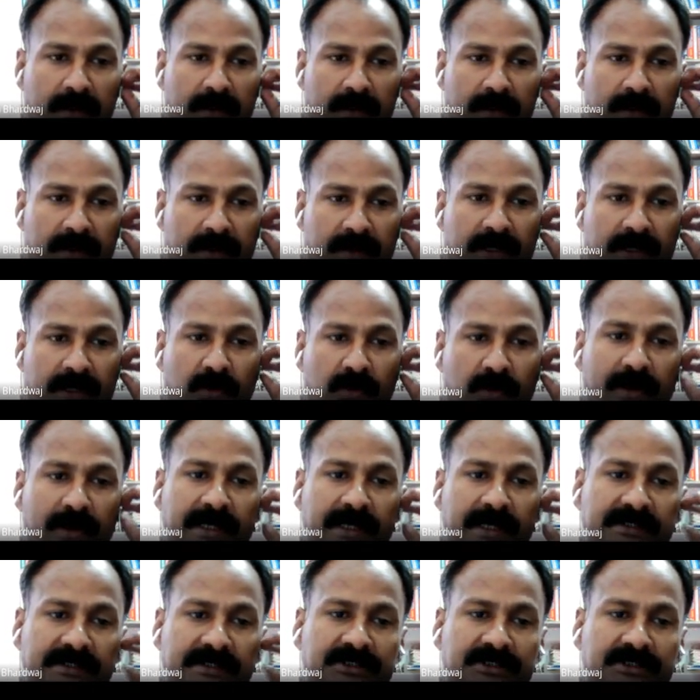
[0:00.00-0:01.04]
The
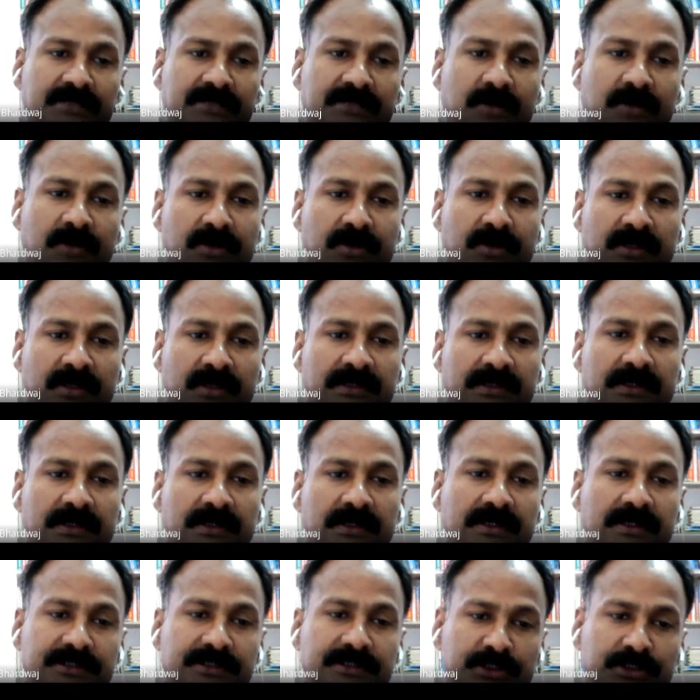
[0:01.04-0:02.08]
quantization model
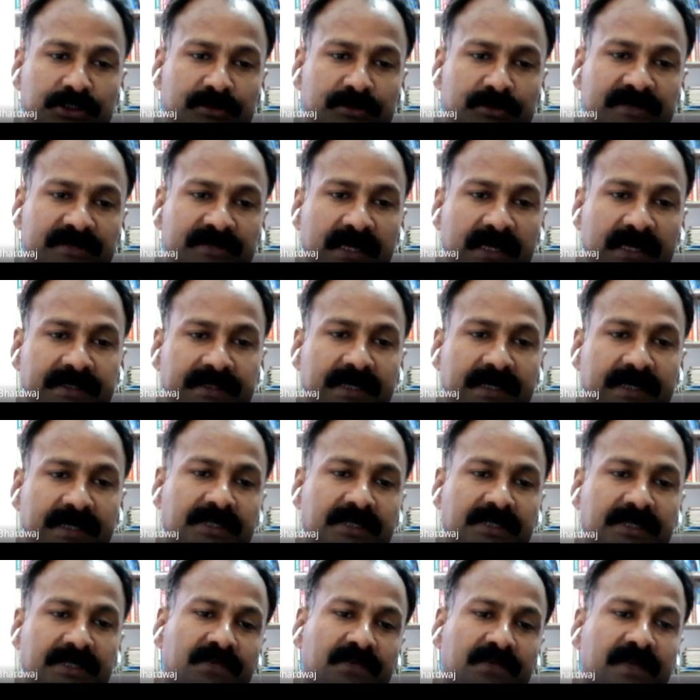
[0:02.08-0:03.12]
assumes that the energy
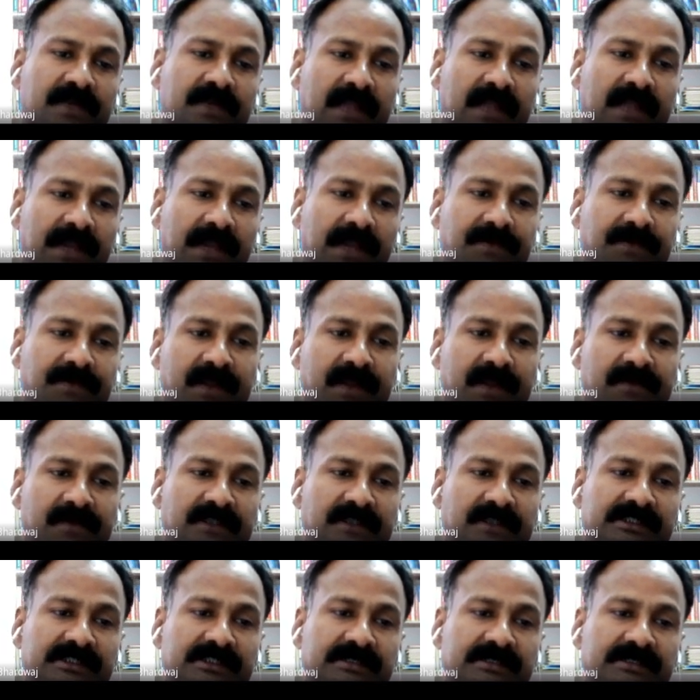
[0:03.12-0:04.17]
of a light wave is
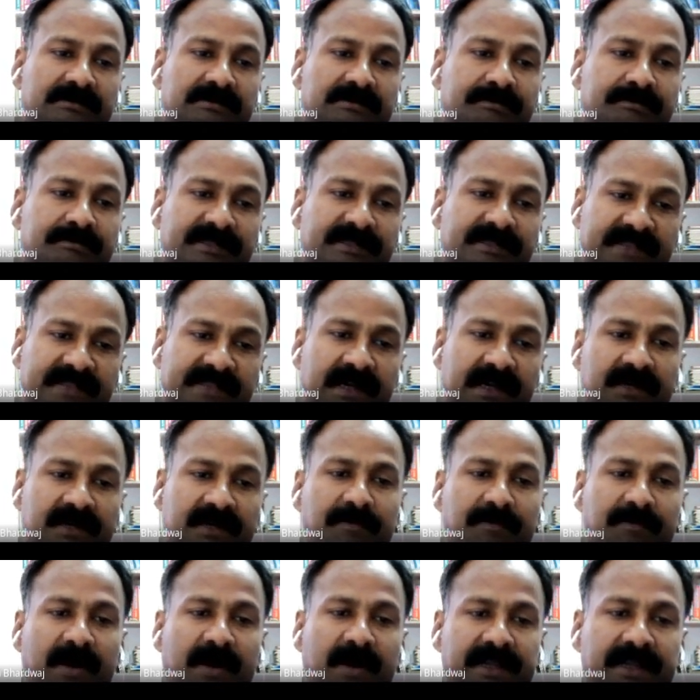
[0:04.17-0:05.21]
present in
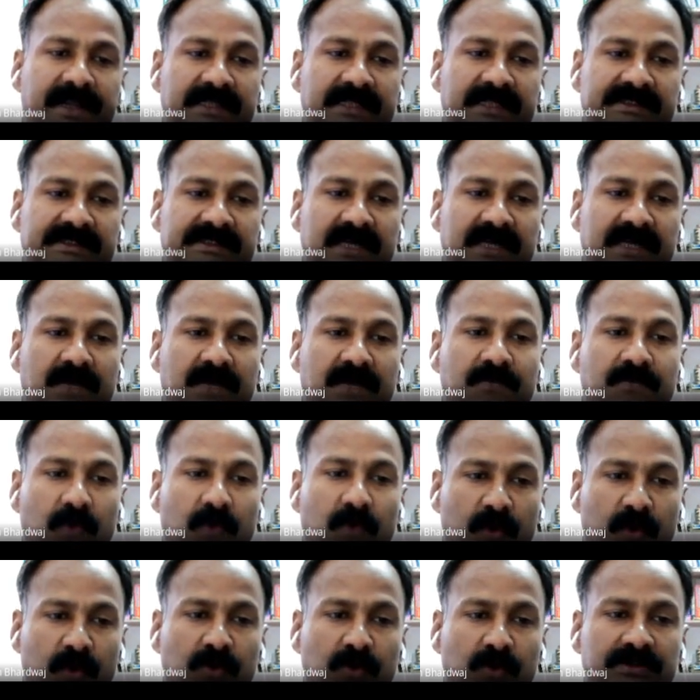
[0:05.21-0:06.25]
particles called
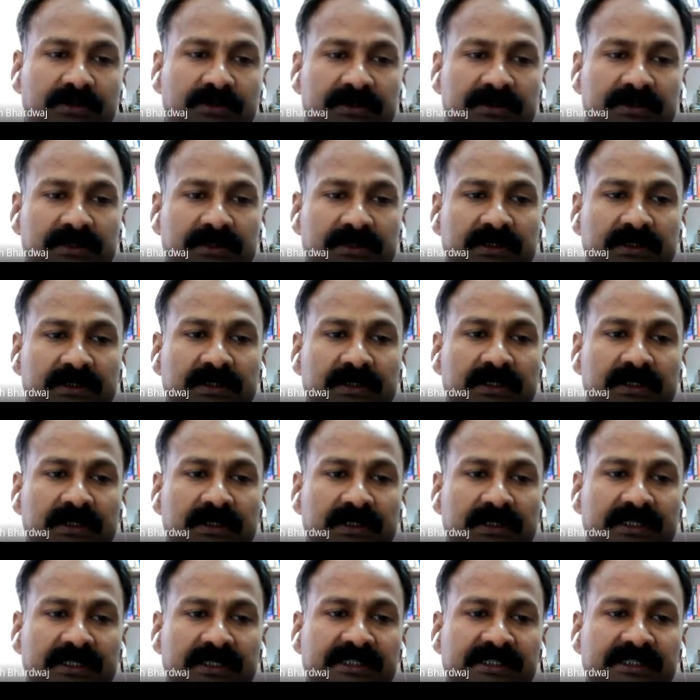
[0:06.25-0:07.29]
photons.
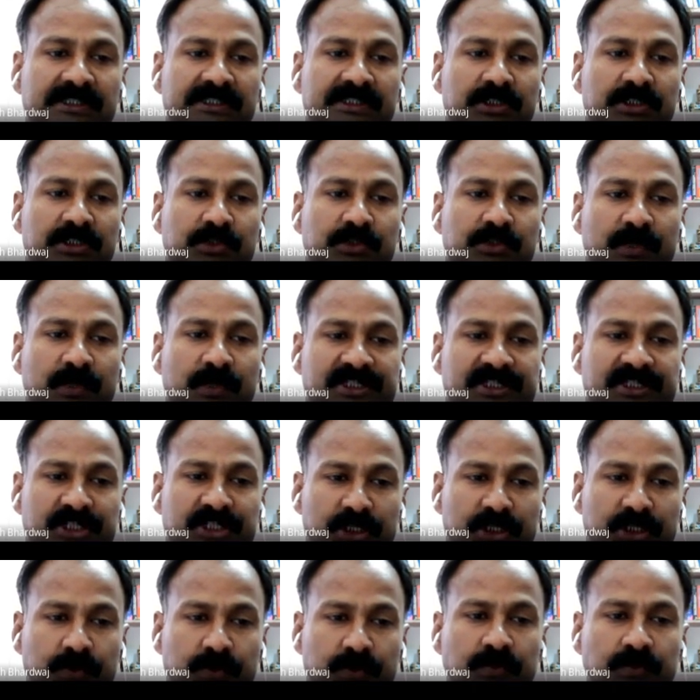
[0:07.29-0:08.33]
E is equals to h
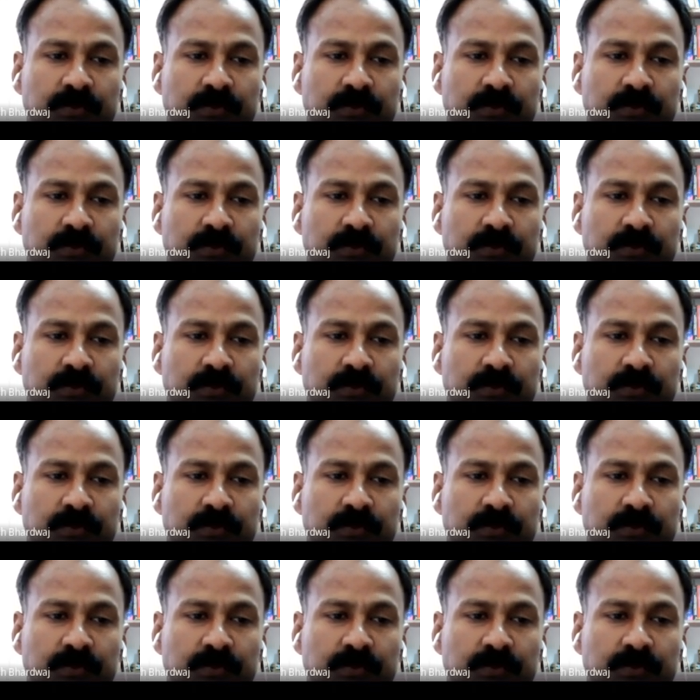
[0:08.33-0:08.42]
nu,